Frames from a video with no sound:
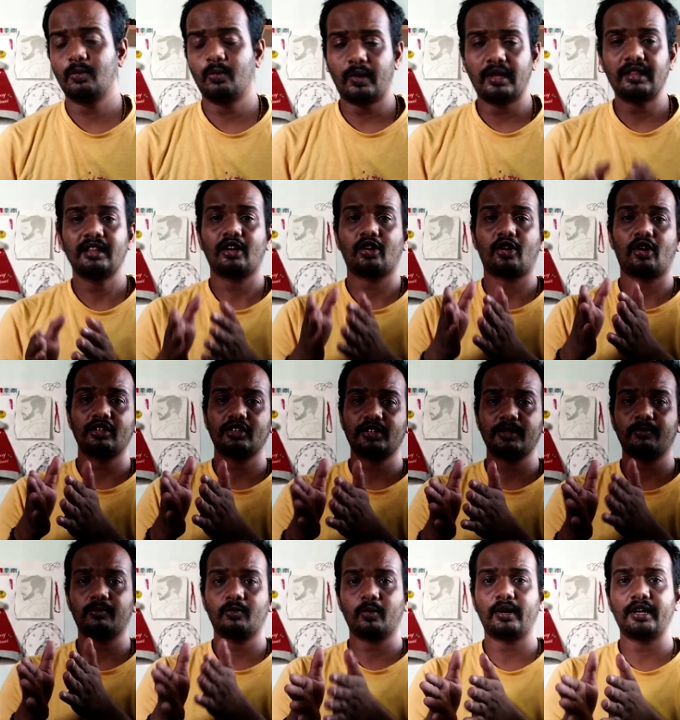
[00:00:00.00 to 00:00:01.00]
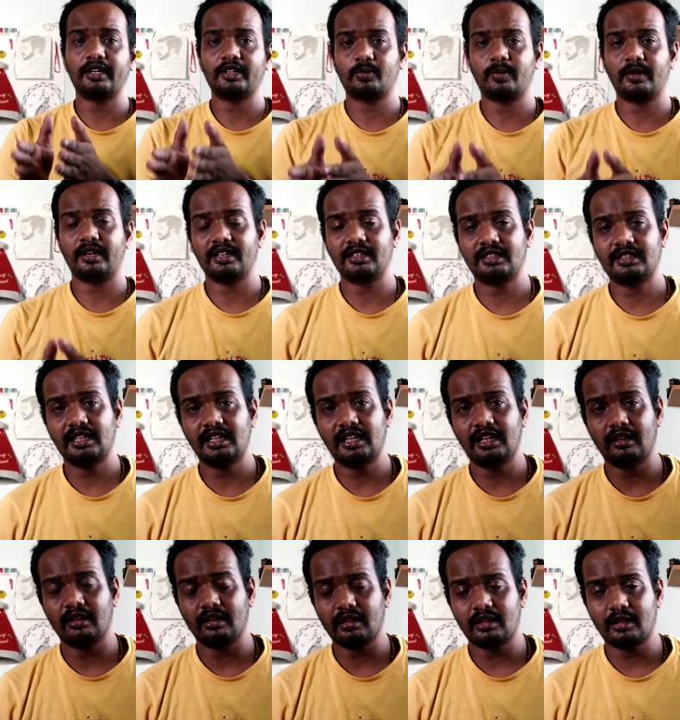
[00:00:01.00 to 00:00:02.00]
When the concept wise, when I
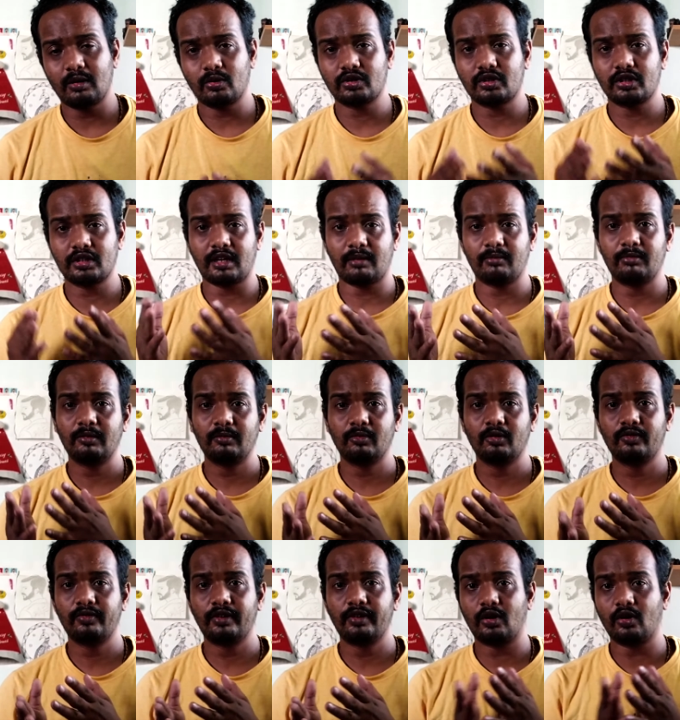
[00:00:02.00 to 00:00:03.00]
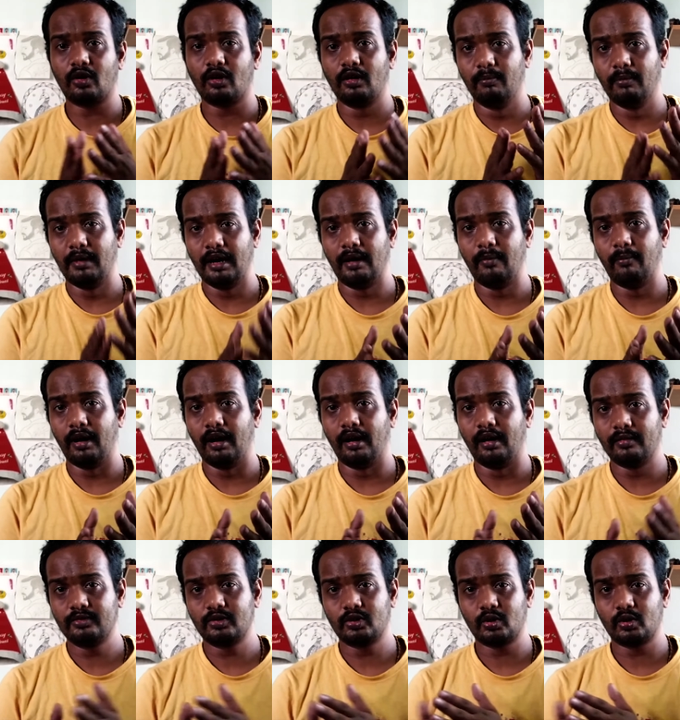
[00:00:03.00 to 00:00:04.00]
see, there was a Tamil movie called Baba,
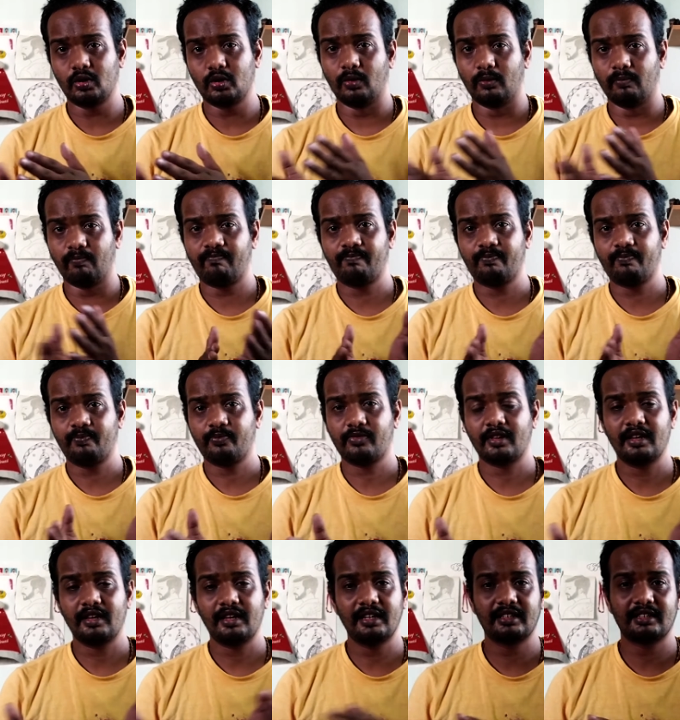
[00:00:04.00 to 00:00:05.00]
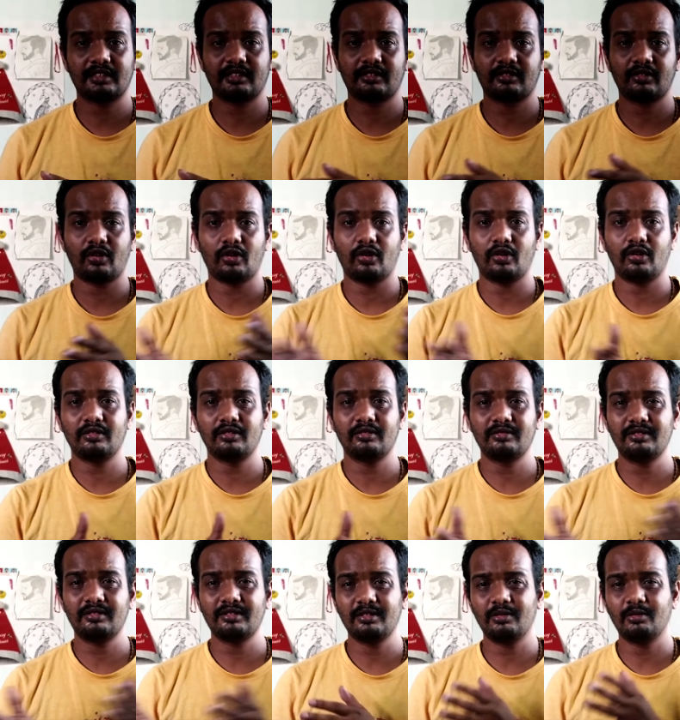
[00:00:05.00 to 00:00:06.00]
so it,
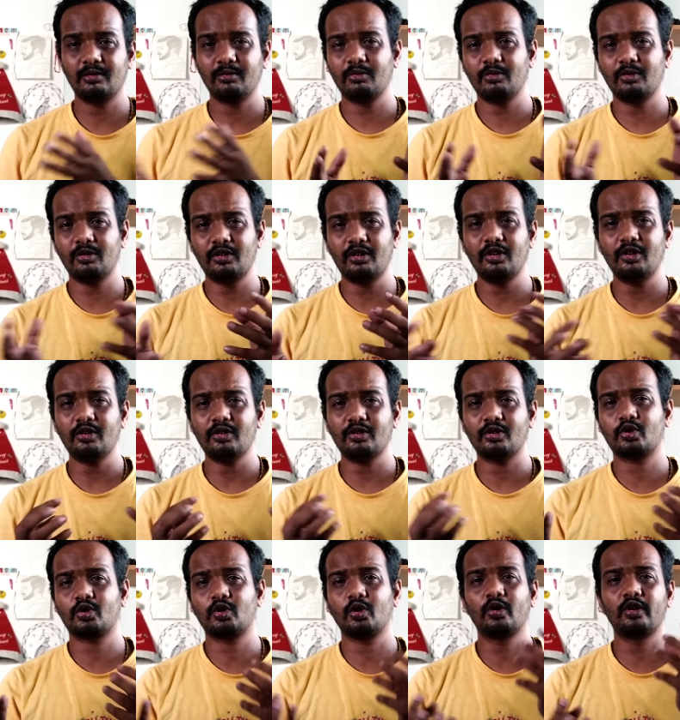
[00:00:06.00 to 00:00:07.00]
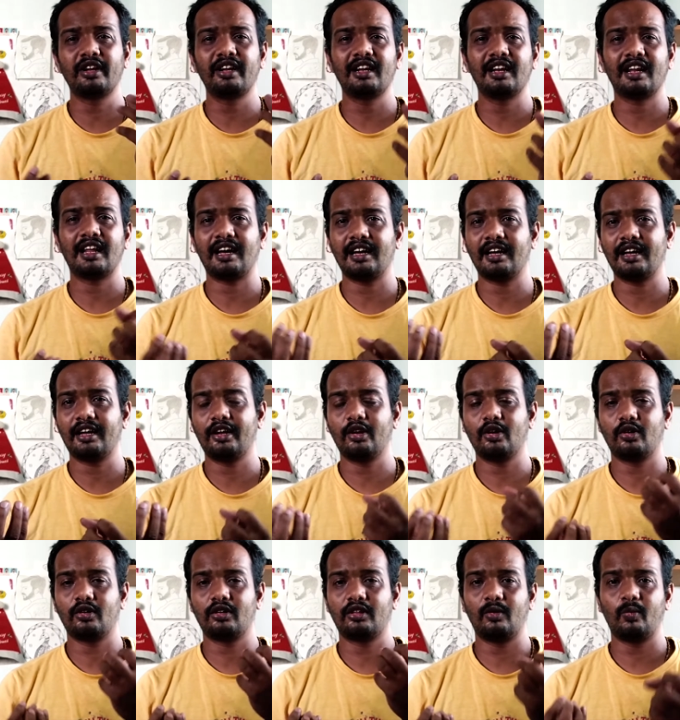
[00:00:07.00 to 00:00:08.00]
the storyline
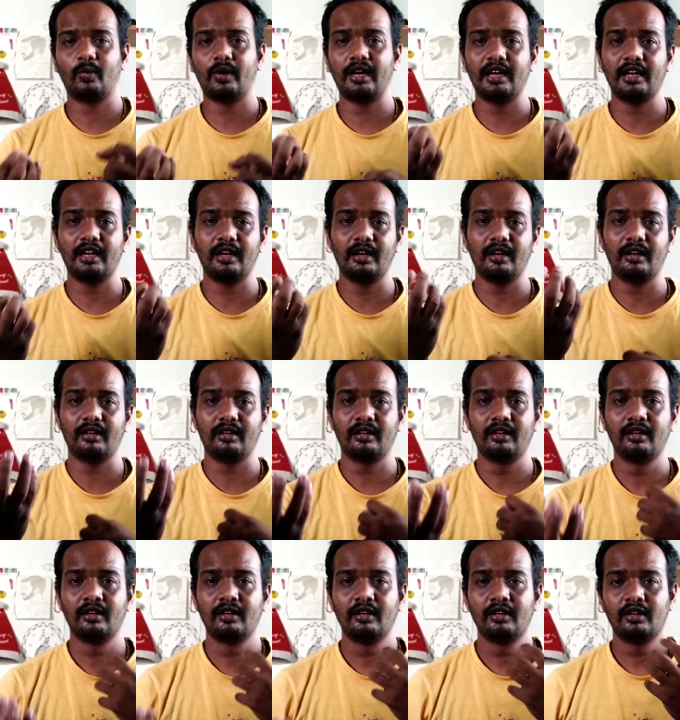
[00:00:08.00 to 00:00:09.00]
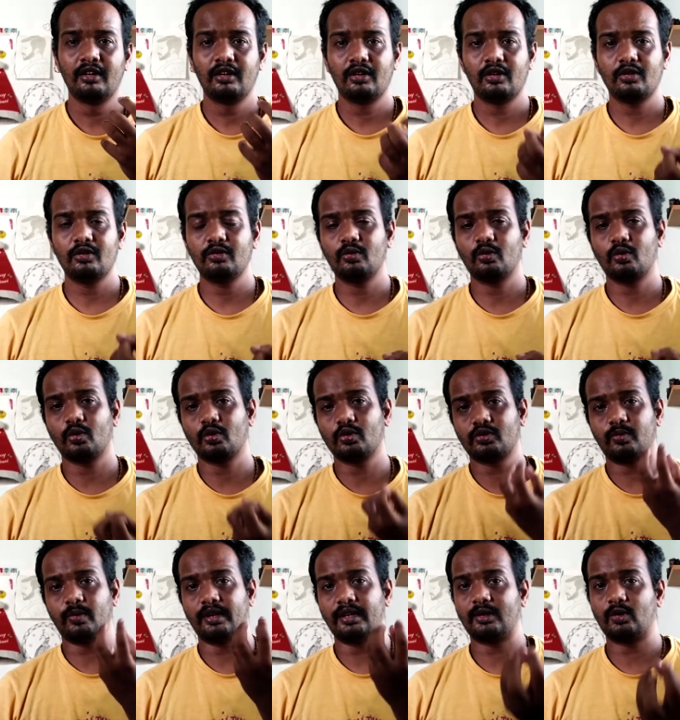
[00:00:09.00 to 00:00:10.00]
or the way
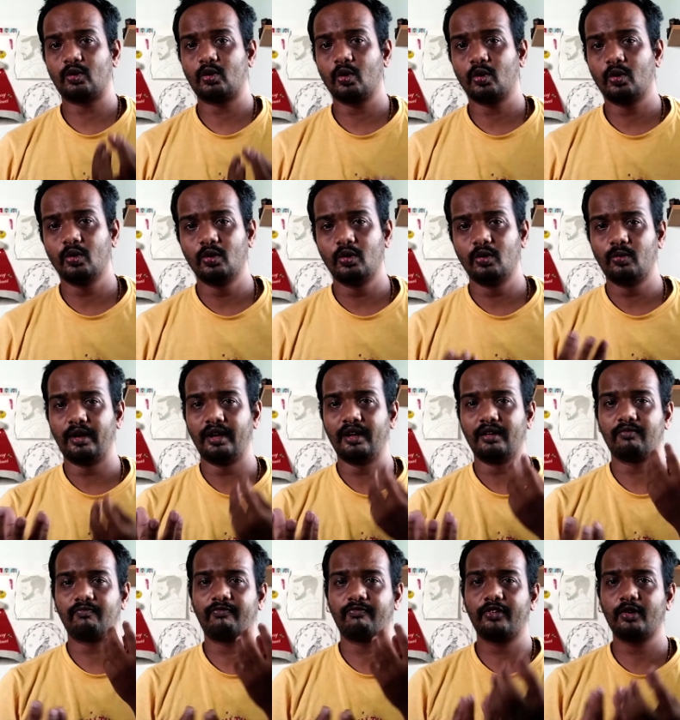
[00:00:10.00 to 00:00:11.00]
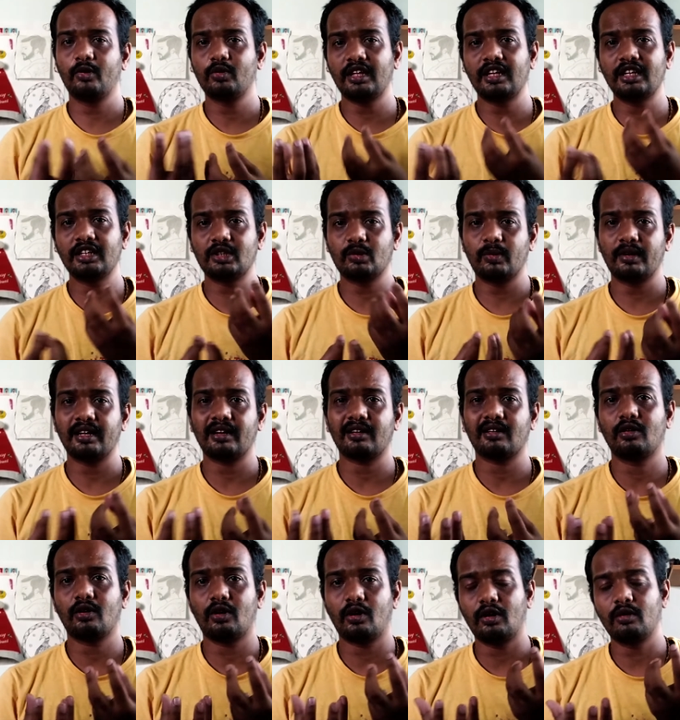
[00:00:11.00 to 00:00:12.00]
those were told, few things were
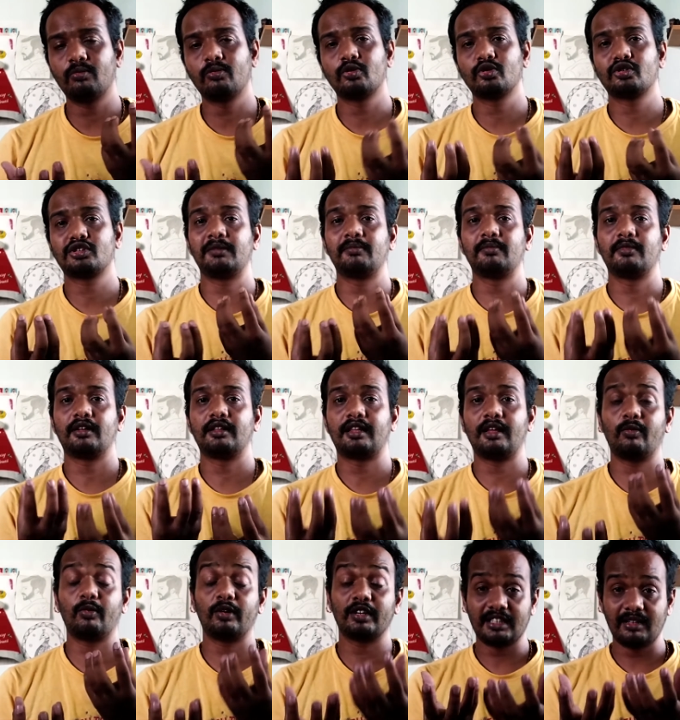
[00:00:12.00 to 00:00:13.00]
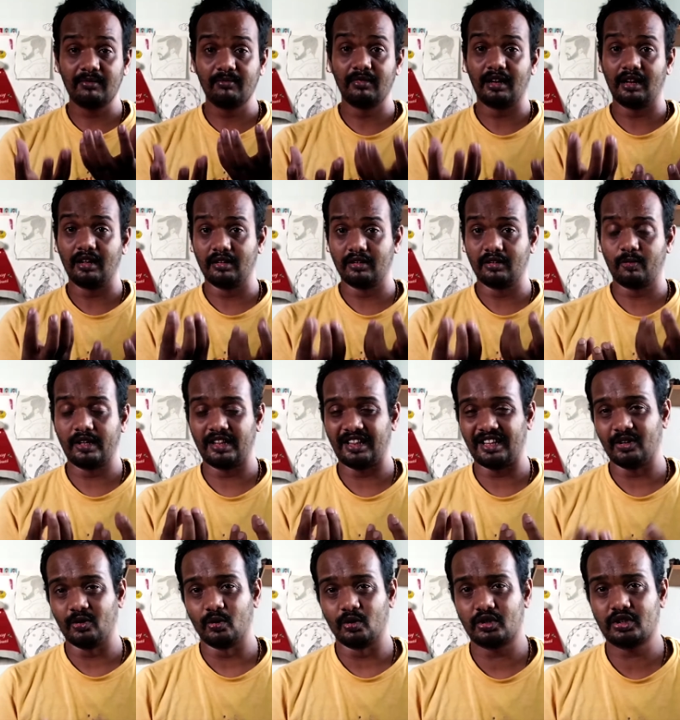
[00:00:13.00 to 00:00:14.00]
almost similar with
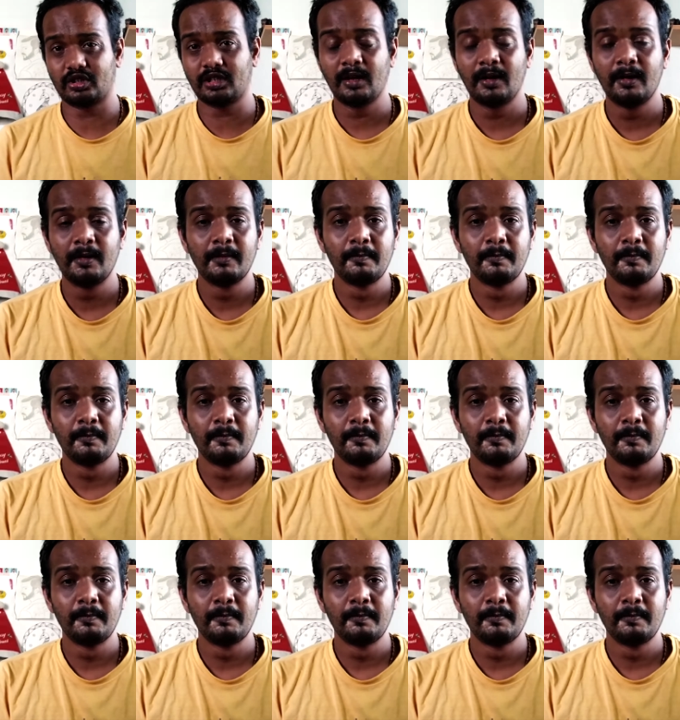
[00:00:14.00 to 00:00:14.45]
those,